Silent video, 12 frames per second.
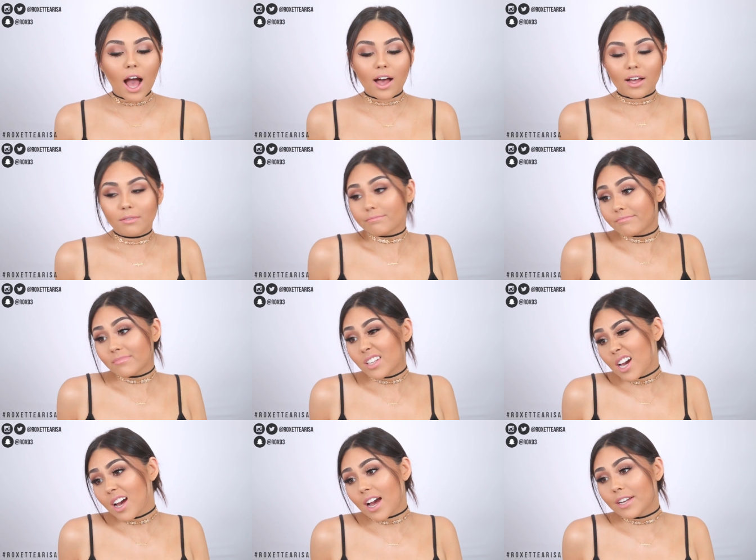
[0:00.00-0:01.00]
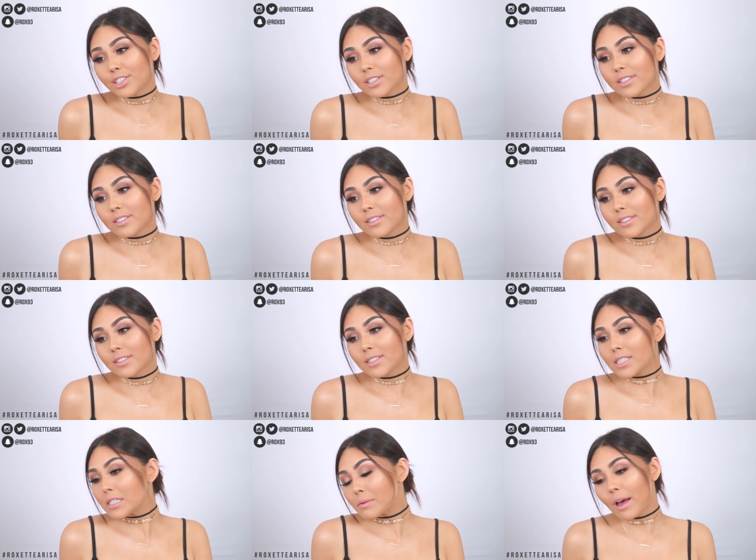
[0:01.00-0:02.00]
yeah,
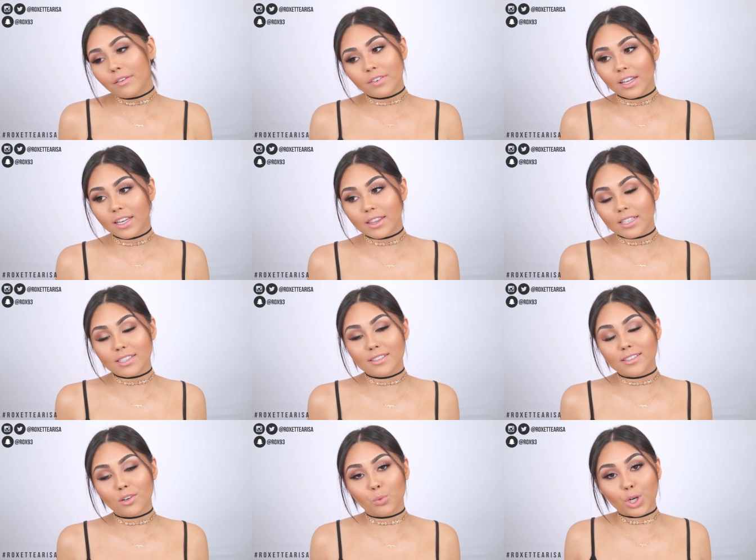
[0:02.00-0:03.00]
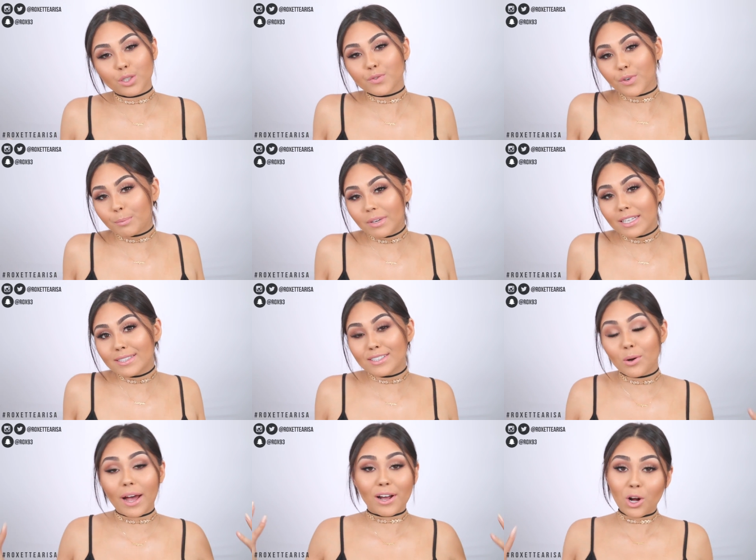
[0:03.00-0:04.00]
I feel like this works for me.
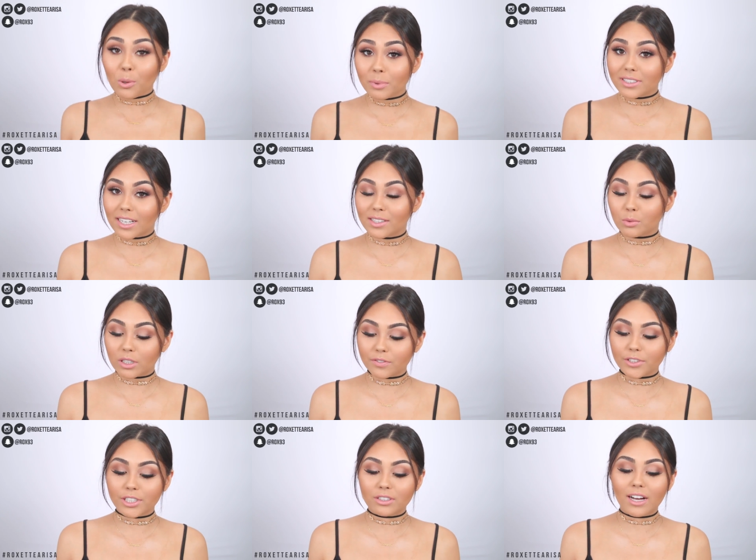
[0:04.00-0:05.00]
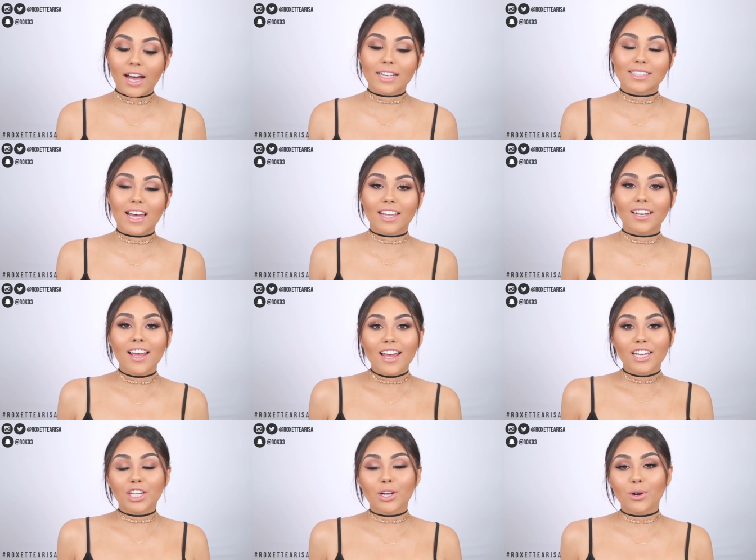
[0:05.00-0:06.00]
So I hope it does work for you guys, and
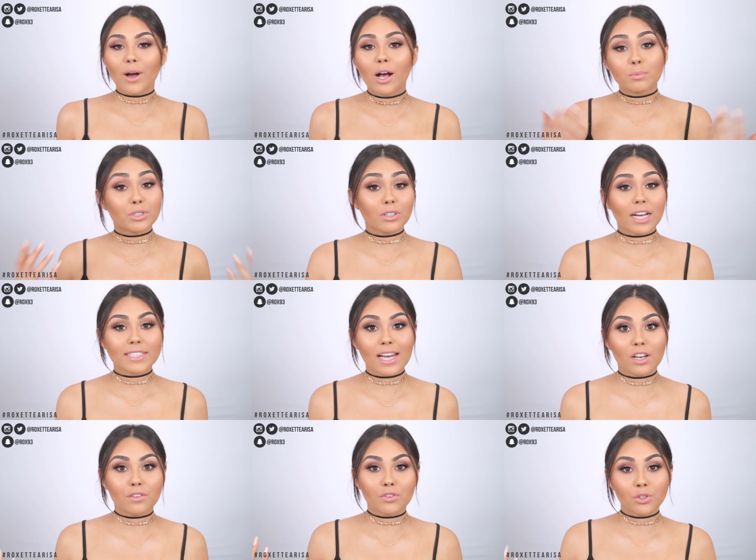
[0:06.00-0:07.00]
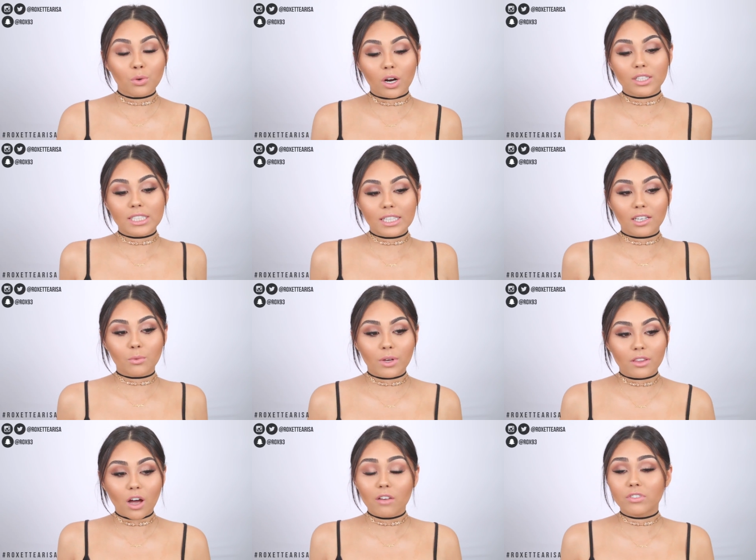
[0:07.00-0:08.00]
you know, helps you guys out if you are dealing
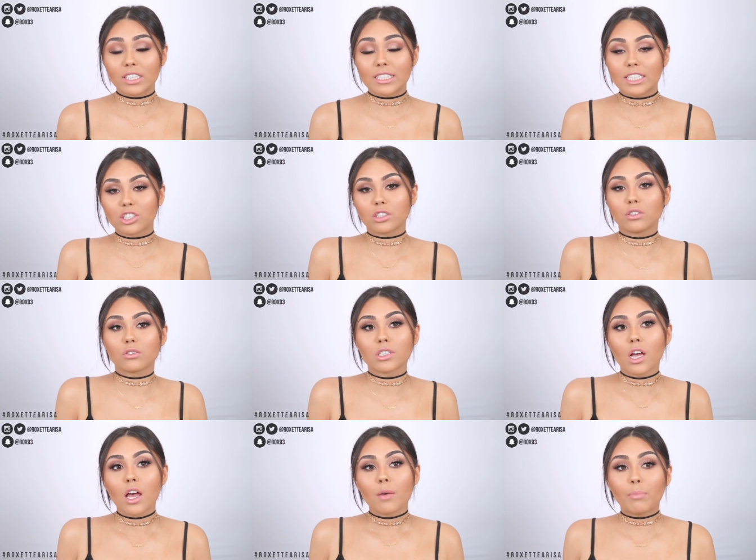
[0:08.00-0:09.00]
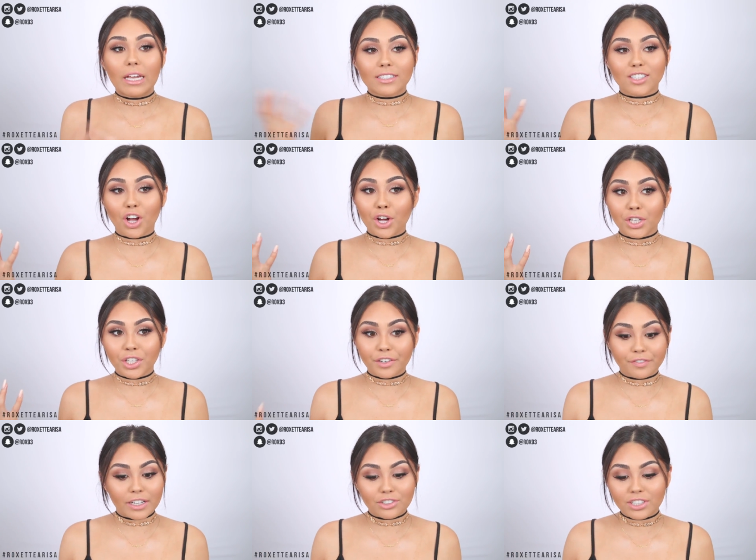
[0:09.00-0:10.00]
with confidence issues based on your
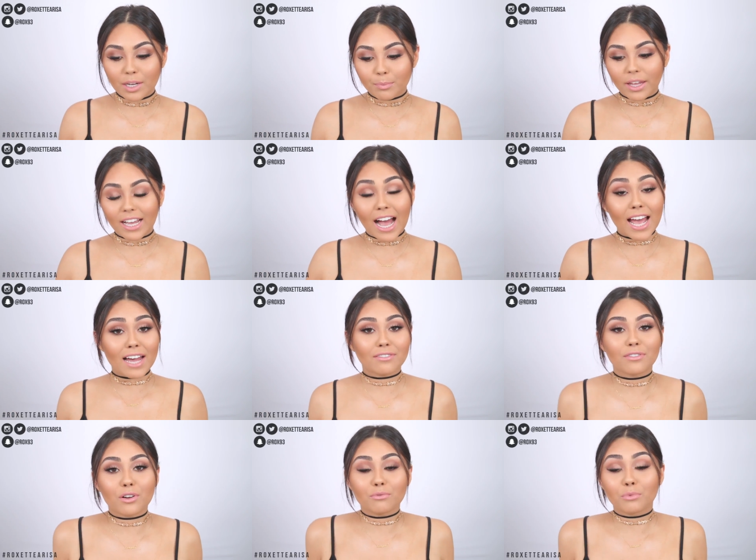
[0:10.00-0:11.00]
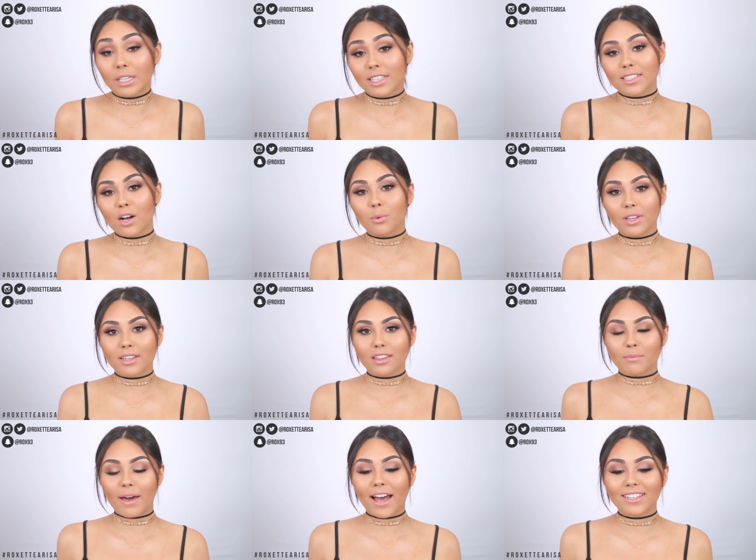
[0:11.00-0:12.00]
face shape, like I have really dealt with in
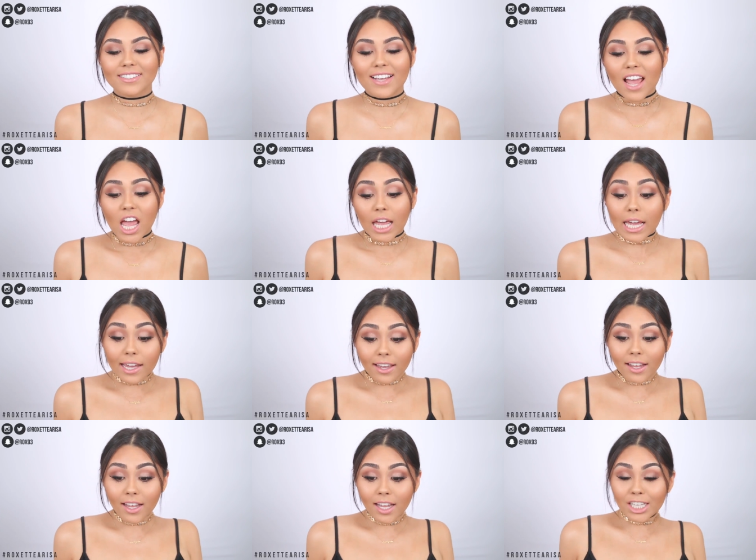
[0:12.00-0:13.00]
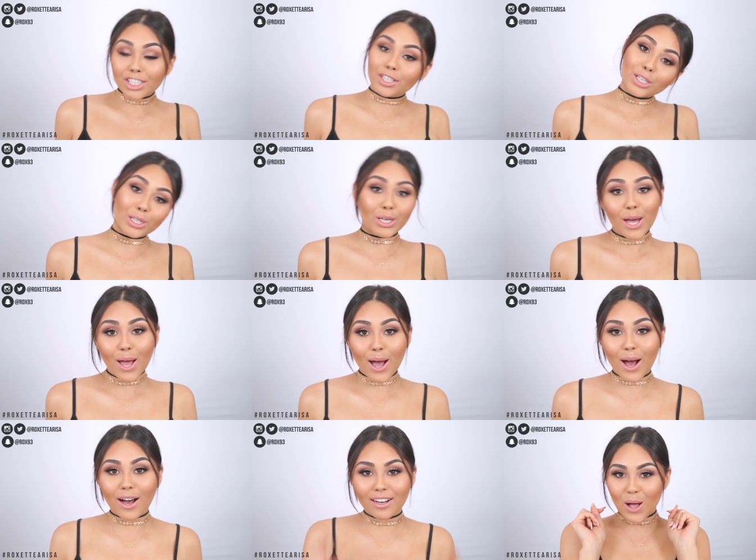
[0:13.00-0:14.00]
the past. And
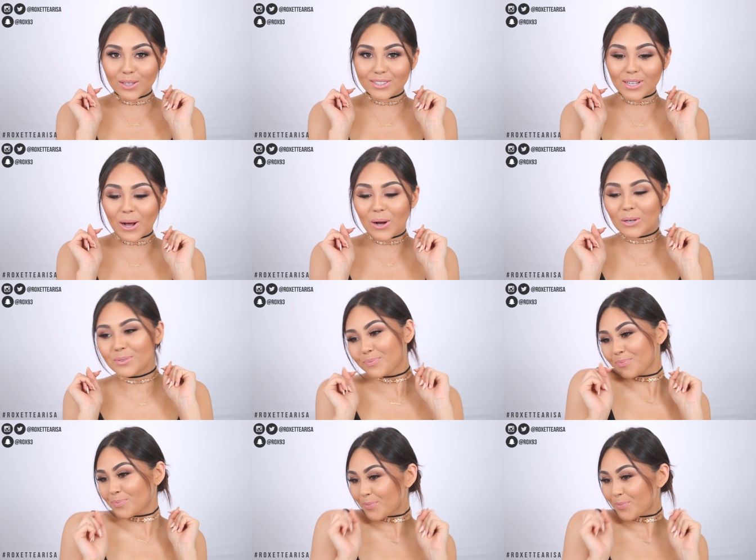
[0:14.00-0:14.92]
yeah, also